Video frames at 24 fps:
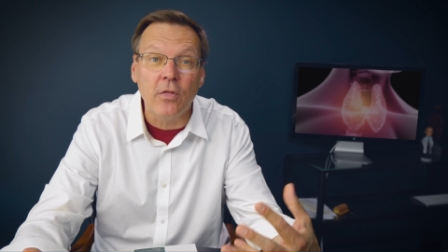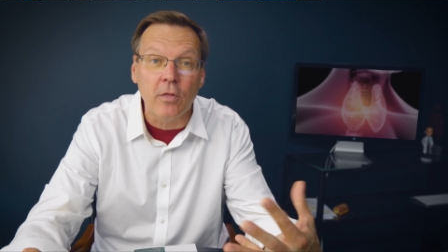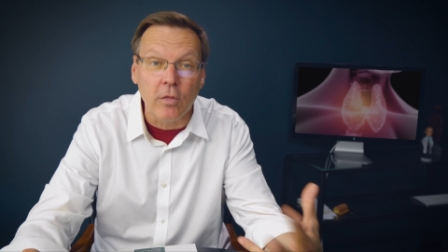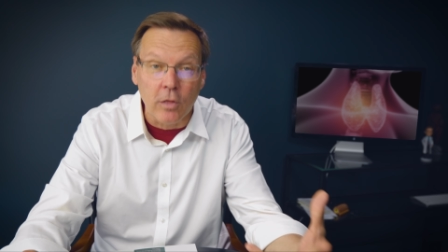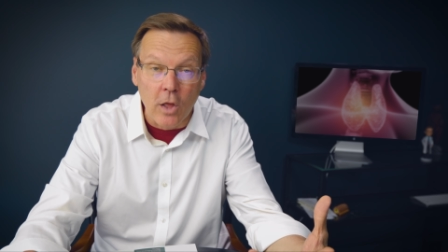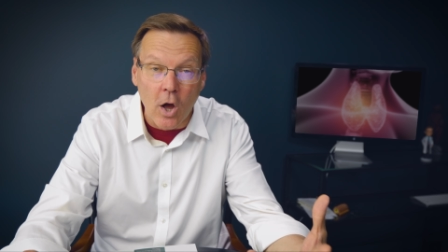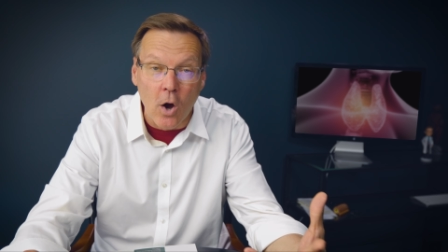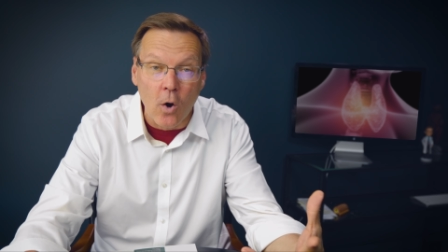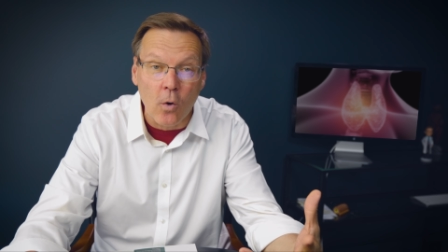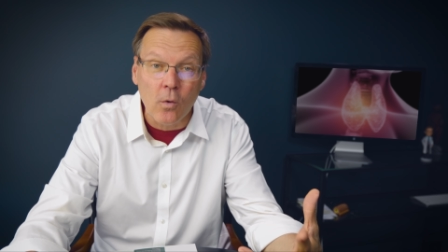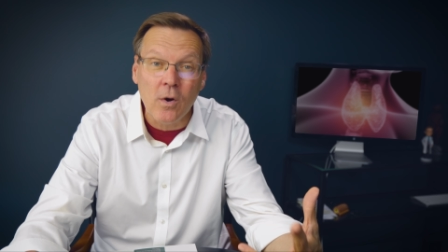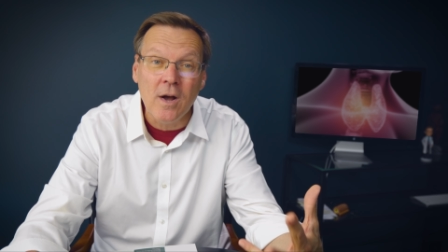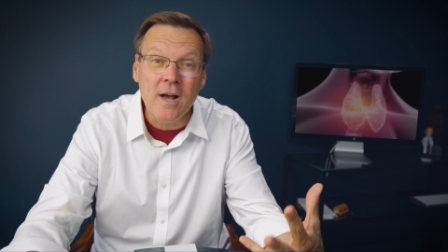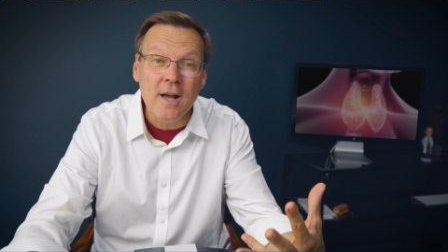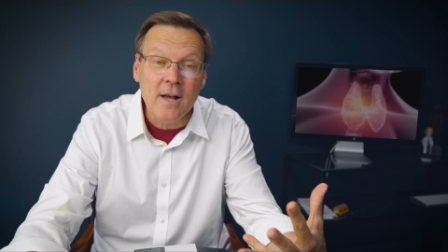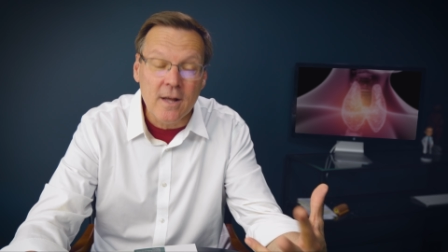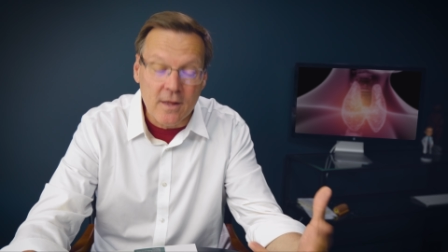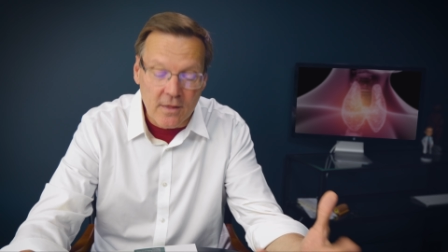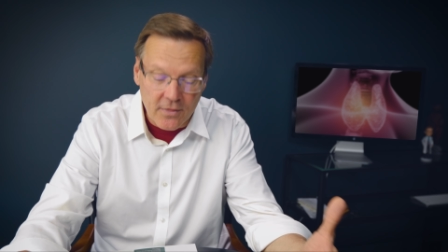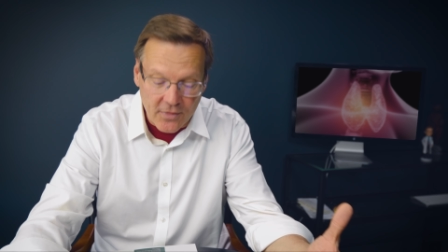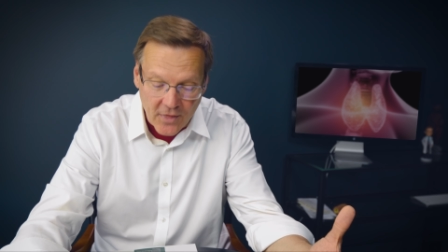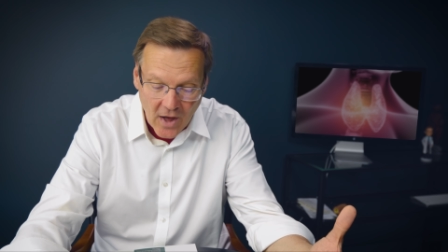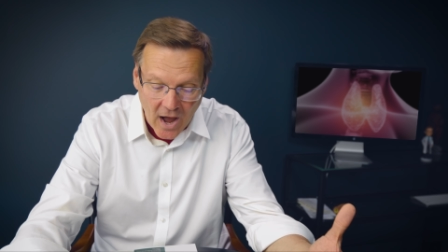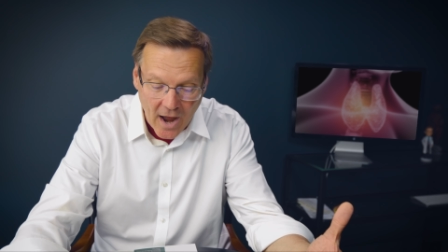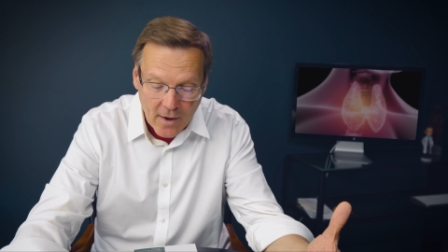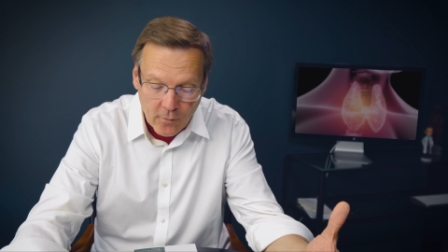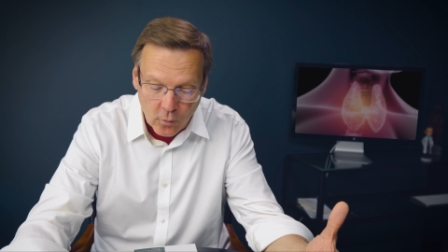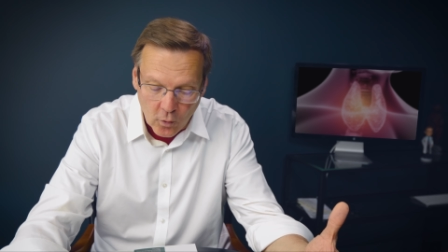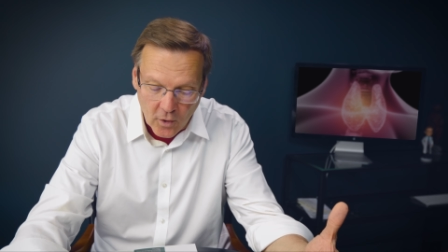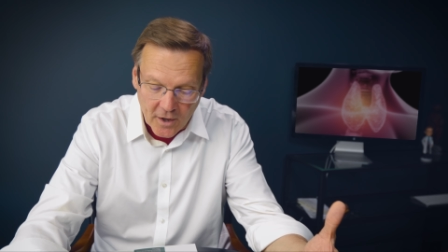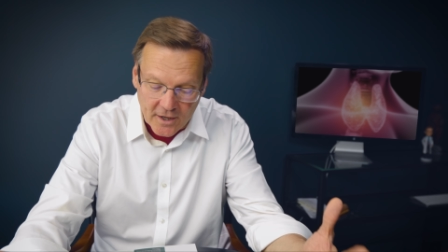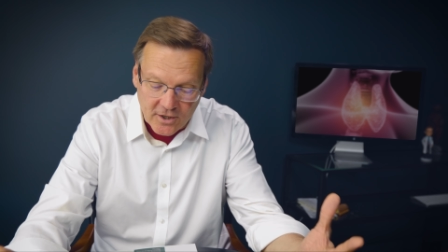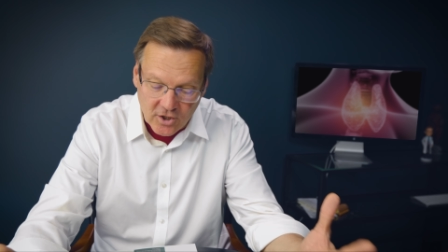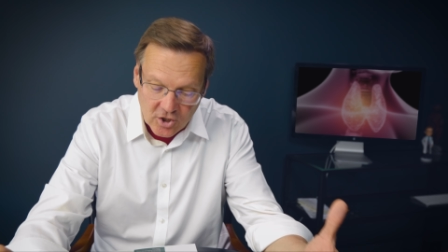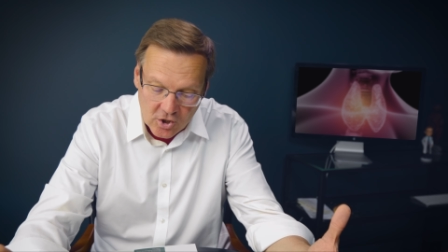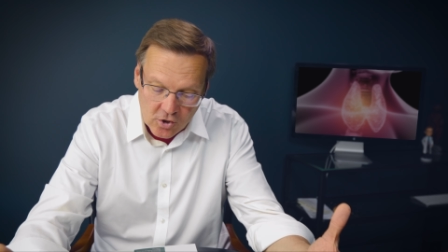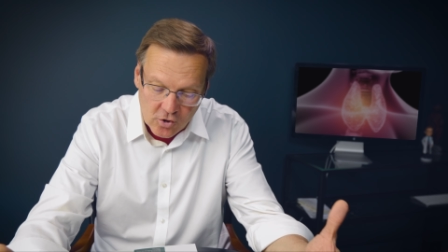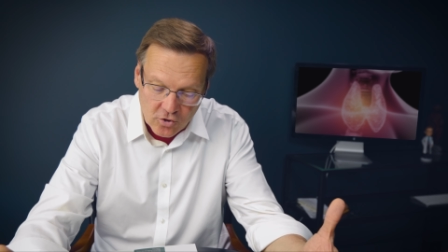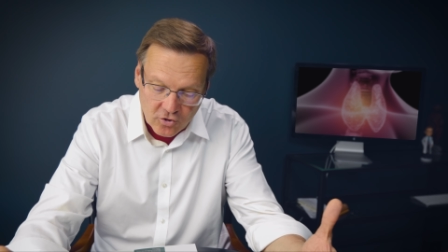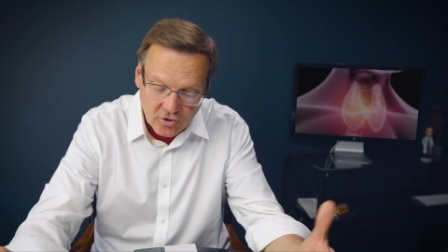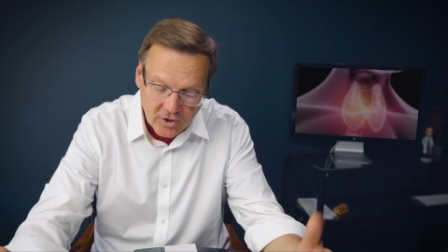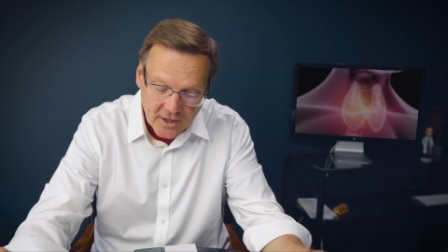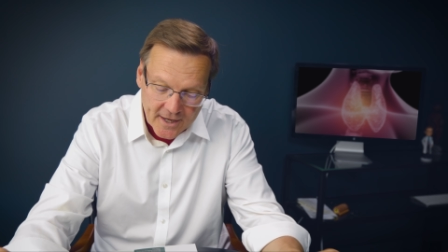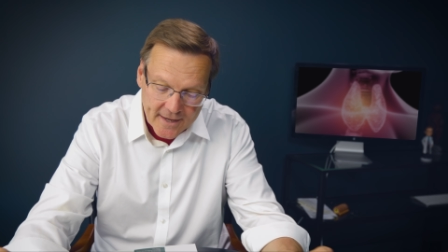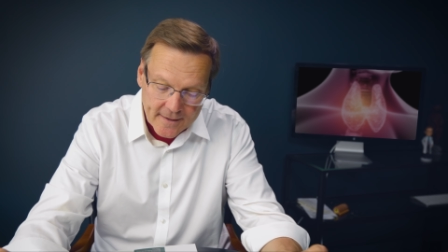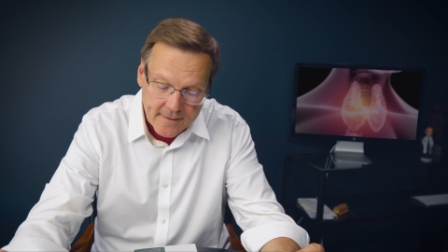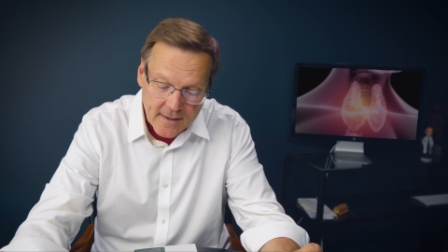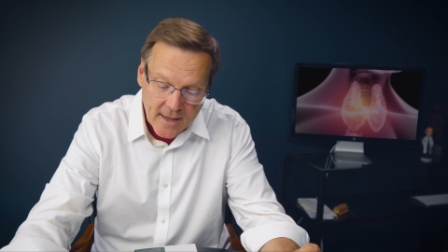low thyroid
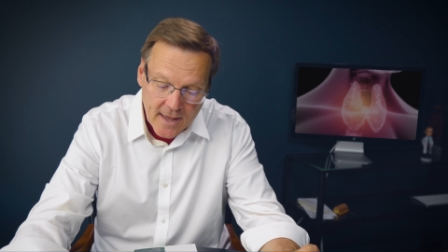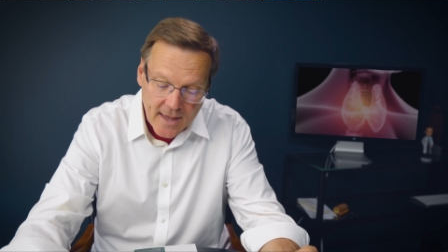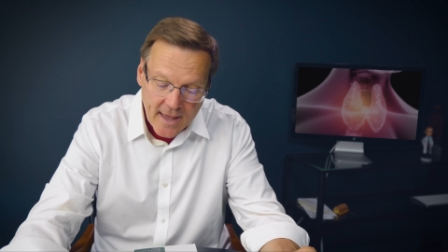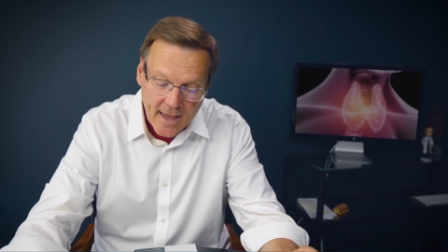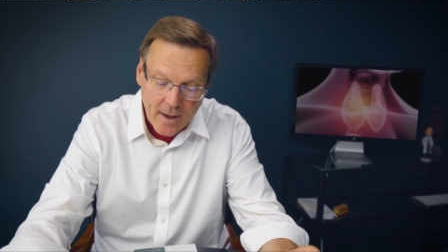usually.